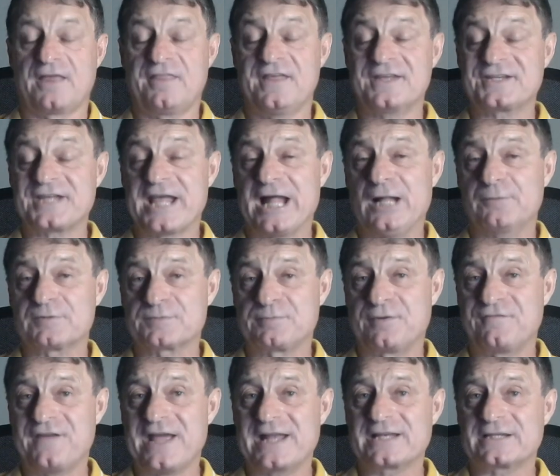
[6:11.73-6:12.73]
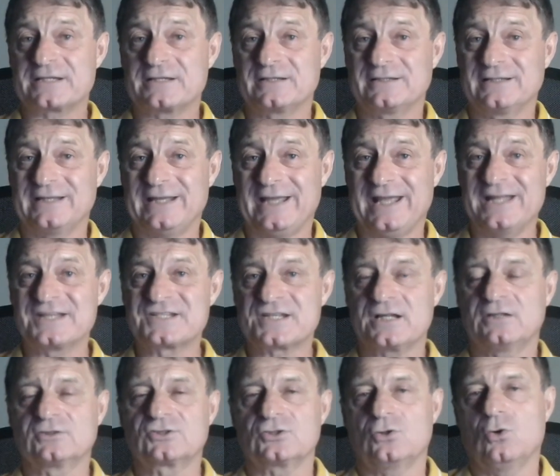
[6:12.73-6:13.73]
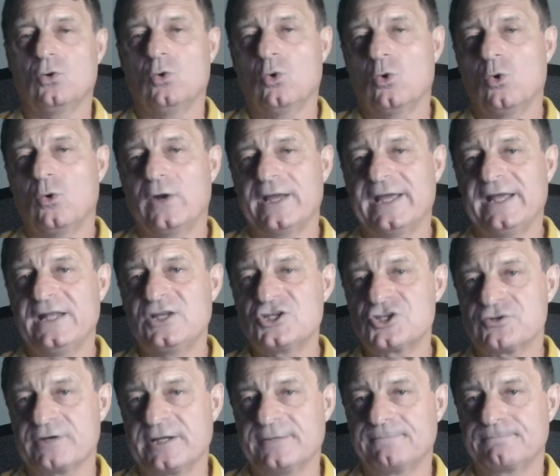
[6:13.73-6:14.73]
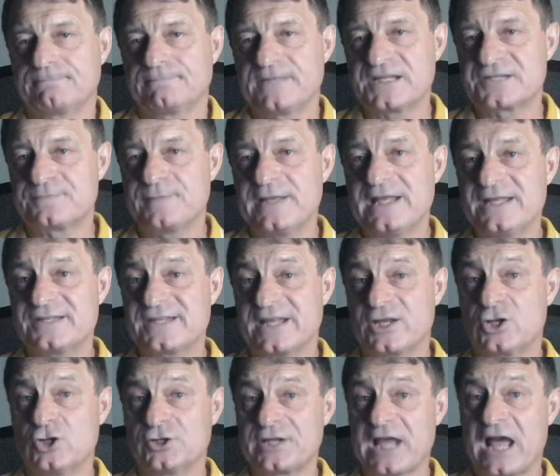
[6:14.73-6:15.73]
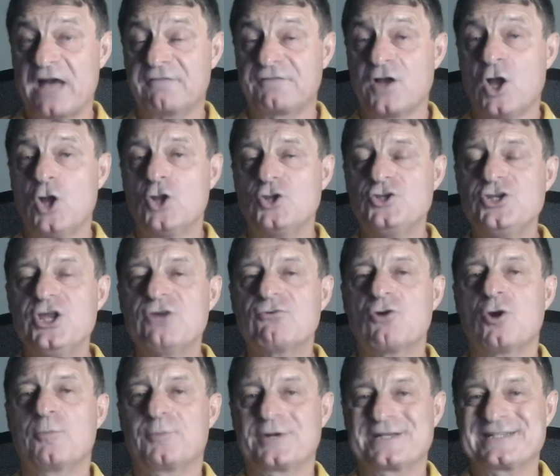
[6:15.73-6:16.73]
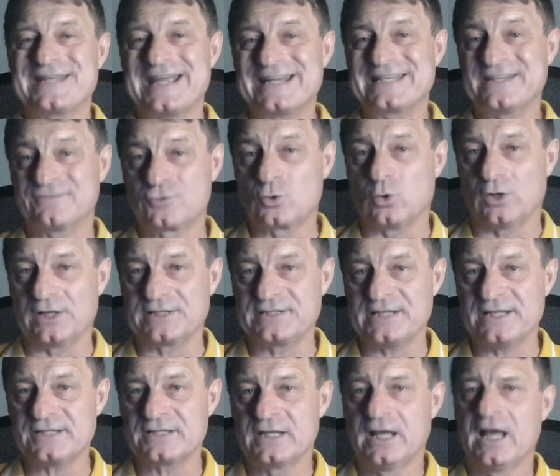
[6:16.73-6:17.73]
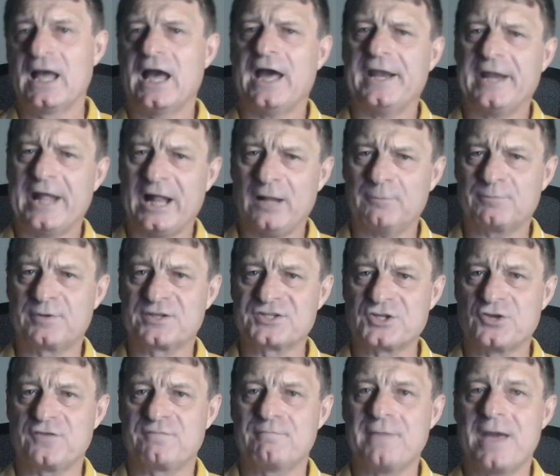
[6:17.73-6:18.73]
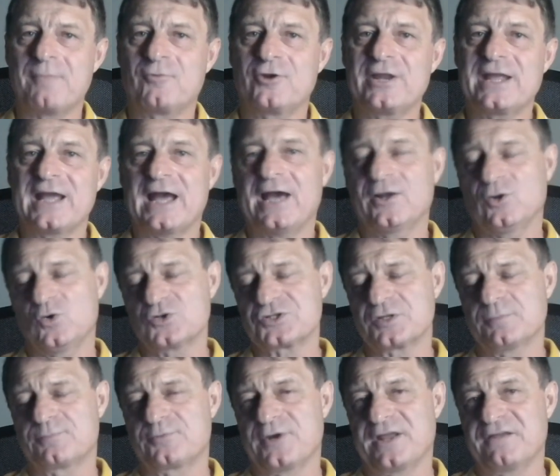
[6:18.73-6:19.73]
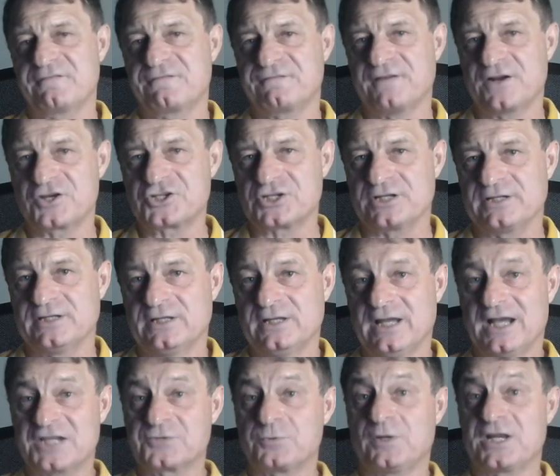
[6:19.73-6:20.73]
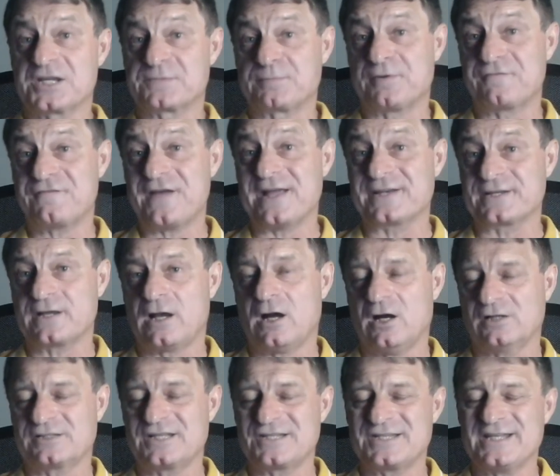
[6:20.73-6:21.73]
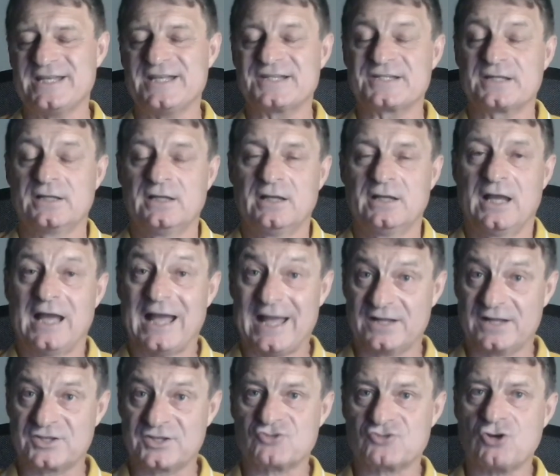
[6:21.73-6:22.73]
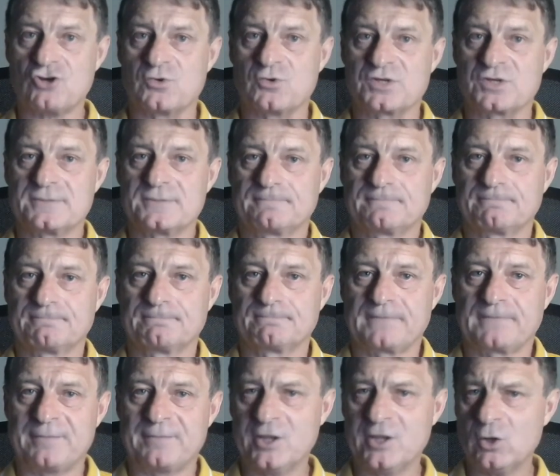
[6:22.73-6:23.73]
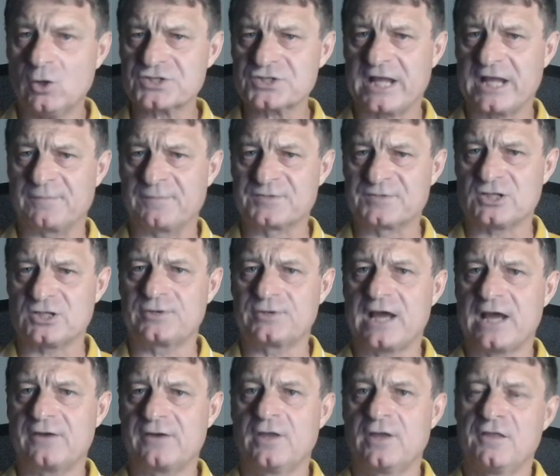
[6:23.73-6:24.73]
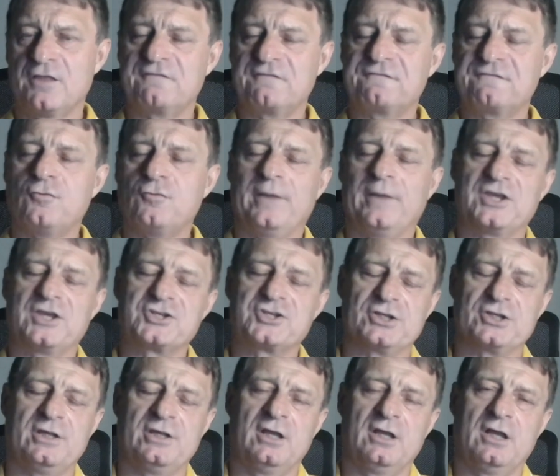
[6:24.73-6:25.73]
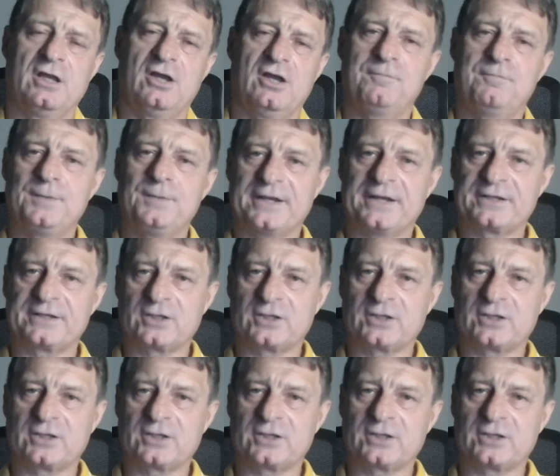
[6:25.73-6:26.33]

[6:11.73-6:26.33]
This helps prevent insult or injury. This means it could have neuroprotective qualities and help preserve memory and also brain function, as well as prevent heart disease and strokes. It may also help slow down the formation of blood